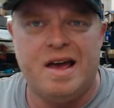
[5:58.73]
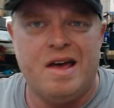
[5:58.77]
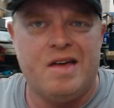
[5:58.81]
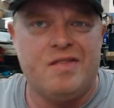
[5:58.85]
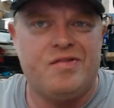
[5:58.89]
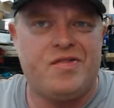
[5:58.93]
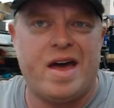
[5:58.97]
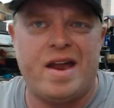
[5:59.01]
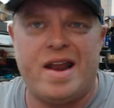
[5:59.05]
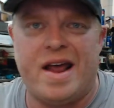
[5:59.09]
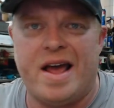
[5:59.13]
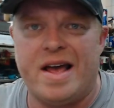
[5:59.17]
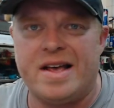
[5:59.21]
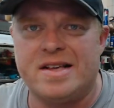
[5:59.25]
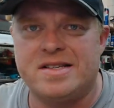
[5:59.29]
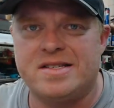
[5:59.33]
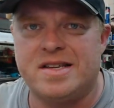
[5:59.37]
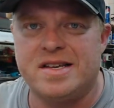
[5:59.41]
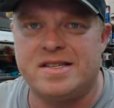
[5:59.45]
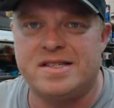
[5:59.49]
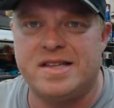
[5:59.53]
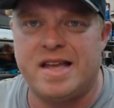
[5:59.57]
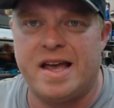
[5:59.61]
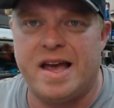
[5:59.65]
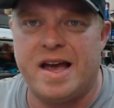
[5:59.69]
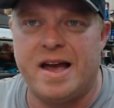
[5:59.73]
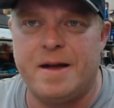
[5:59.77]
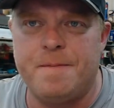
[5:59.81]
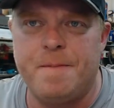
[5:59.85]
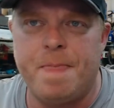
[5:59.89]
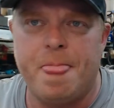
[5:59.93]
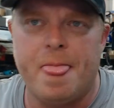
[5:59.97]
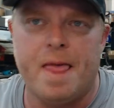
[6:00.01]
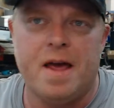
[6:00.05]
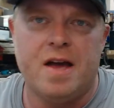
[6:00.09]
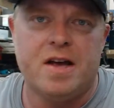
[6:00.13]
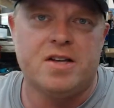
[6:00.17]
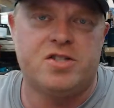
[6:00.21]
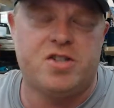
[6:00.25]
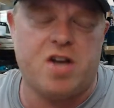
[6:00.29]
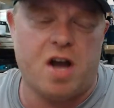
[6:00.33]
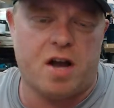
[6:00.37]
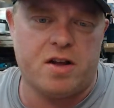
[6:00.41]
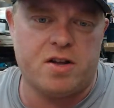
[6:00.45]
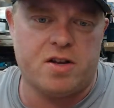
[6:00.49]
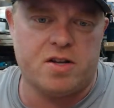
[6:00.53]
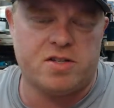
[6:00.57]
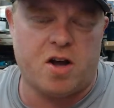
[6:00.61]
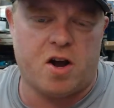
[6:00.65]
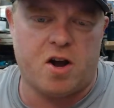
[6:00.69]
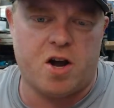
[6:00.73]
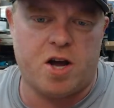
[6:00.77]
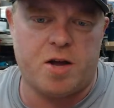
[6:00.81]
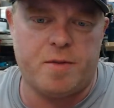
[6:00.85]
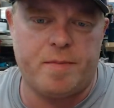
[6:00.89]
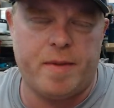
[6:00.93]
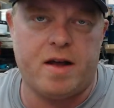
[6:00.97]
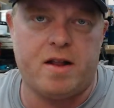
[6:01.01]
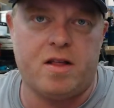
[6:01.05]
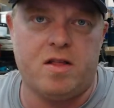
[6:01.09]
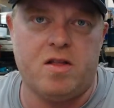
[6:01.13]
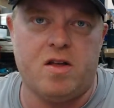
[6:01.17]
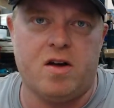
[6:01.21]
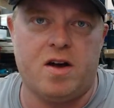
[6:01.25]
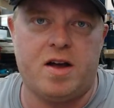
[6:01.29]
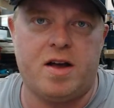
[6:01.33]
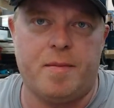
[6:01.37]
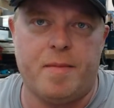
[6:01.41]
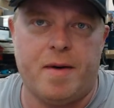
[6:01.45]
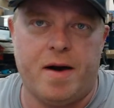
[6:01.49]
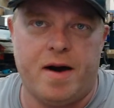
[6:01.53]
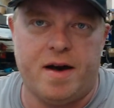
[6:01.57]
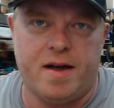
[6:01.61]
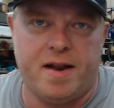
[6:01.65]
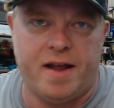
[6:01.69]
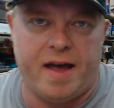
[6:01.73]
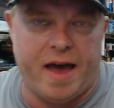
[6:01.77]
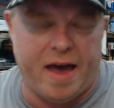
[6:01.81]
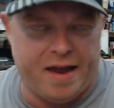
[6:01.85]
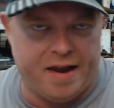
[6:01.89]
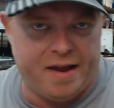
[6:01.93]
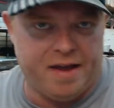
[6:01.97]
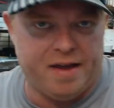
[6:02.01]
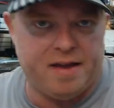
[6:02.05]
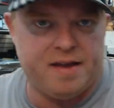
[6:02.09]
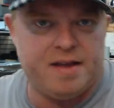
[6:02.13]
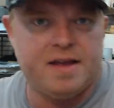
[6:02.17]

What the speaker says: That has to stand. Judges aren't going to be able to look at it.